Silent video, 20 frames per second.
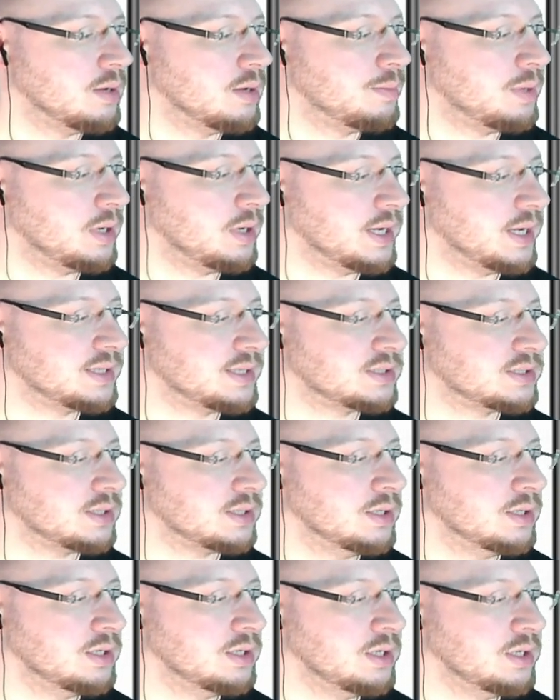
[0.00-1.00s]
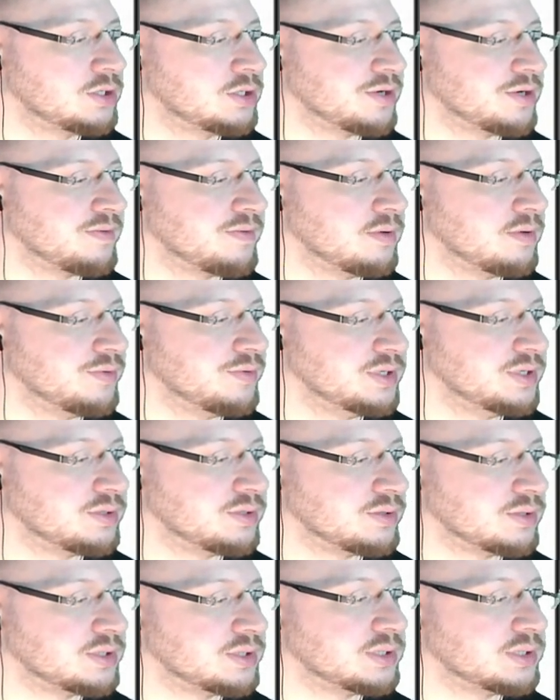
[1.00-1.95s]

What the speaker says: palettes in each of the resource.